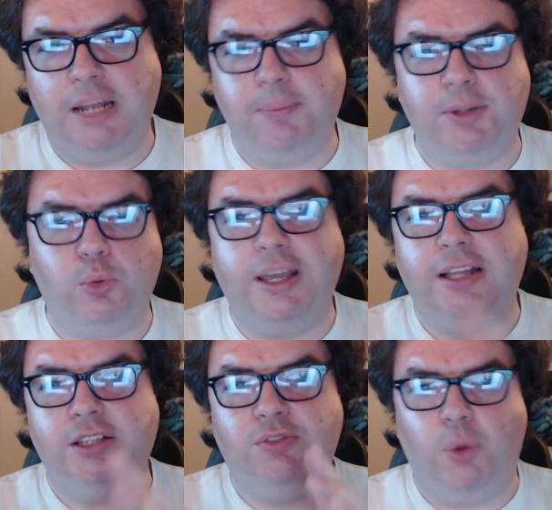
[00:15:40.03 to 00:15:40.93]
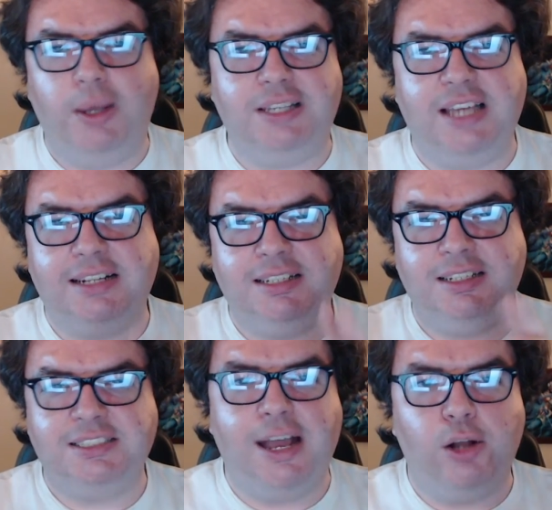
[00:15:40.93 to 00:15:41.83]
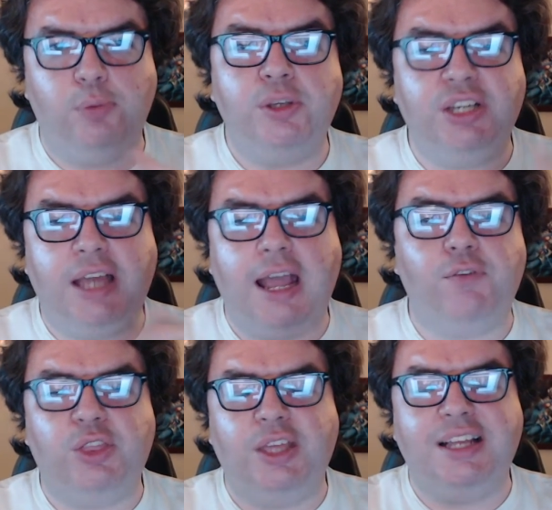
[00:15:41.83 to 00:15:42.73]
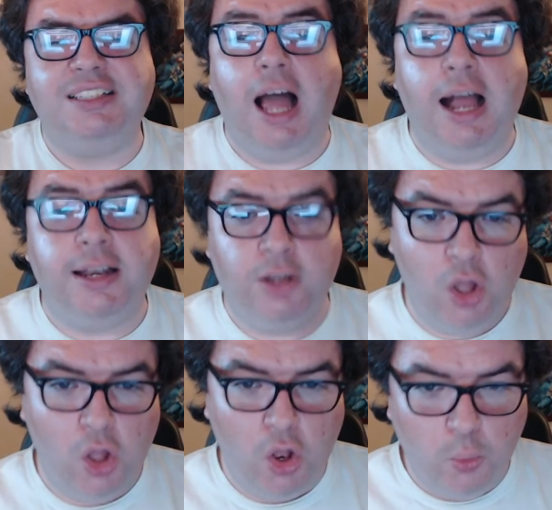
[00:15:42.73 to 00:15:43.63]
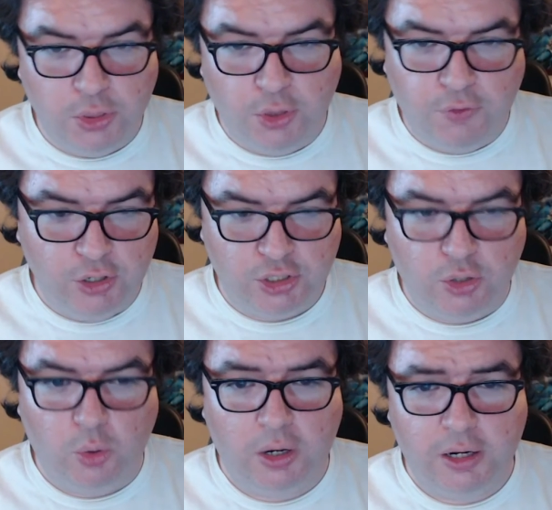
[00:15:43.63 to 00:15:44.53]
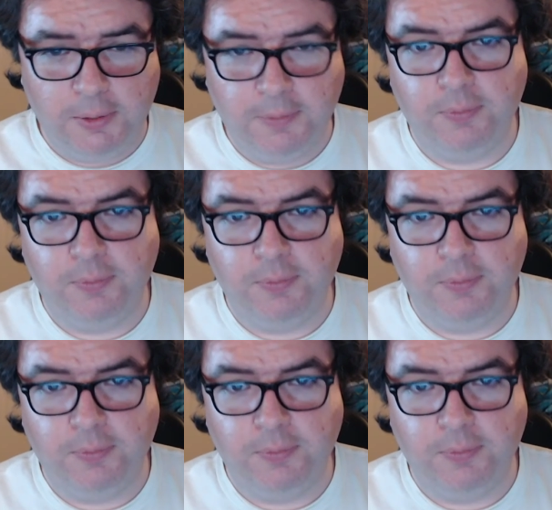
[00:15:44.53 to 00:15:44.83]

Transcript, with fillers: in betweens voice acting sound music everything done with the first cour